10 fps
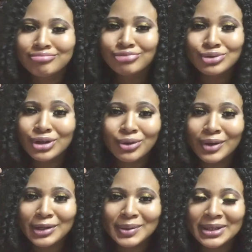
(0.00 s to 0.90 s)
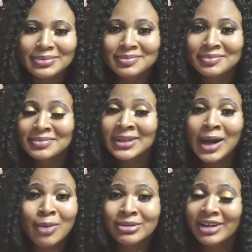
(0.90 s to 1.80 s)
Do not go anywhere.
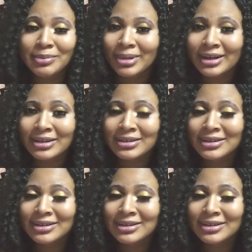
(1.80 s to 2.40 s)
I'll be right back.